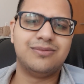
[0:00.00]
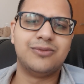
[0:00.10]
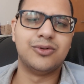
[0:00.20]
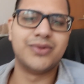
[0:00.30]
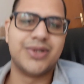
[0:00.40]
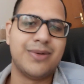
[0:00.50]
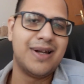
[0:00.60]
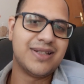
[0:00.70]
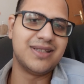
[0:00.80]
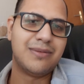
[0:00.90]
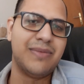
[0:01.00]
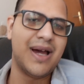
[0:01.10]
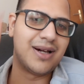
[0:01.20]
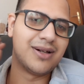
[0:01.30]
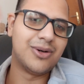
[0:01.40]
vuvuzelas in the
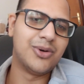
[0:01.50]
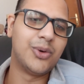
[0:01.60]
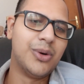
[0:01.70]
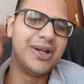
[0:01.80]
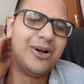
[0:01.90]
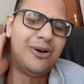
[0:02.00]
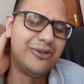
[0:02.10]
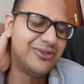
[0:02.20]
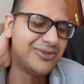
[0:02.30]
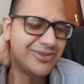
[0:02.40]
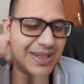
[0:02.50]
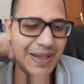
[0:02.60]
background going off.